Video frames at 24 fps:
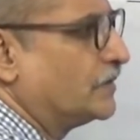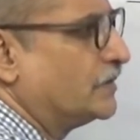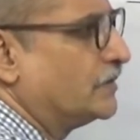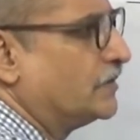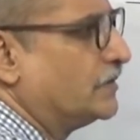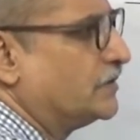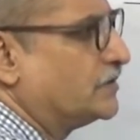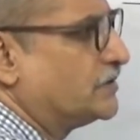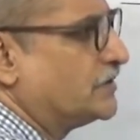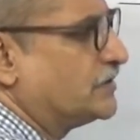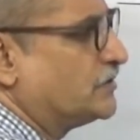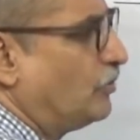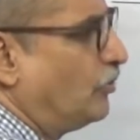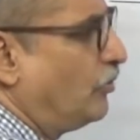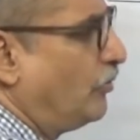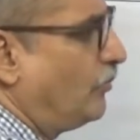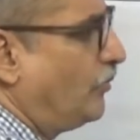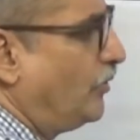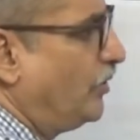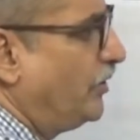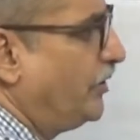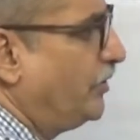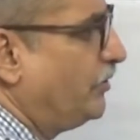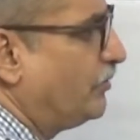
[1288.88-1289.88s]
so it's a
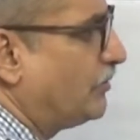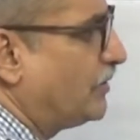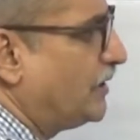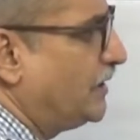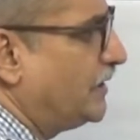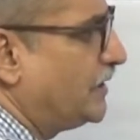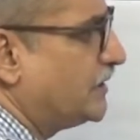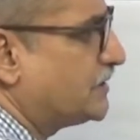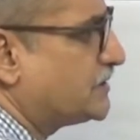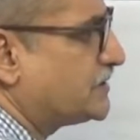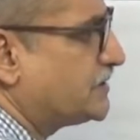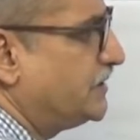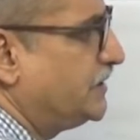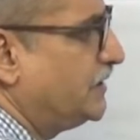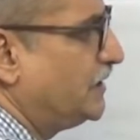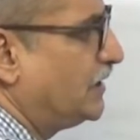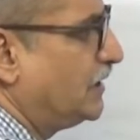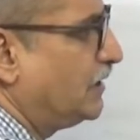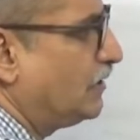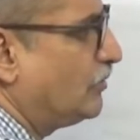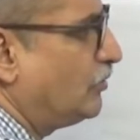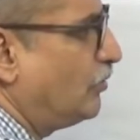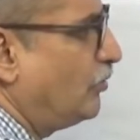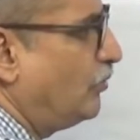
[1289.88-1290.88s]
homonuclear
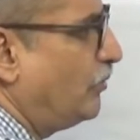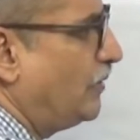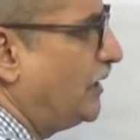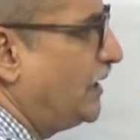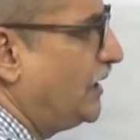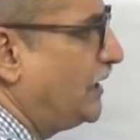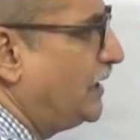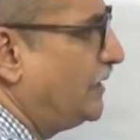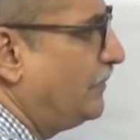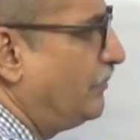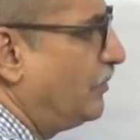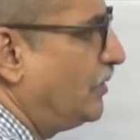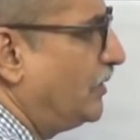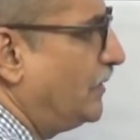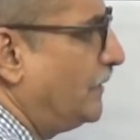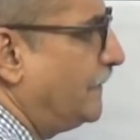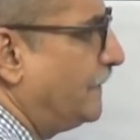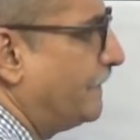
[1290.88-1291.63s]
single covalent bond,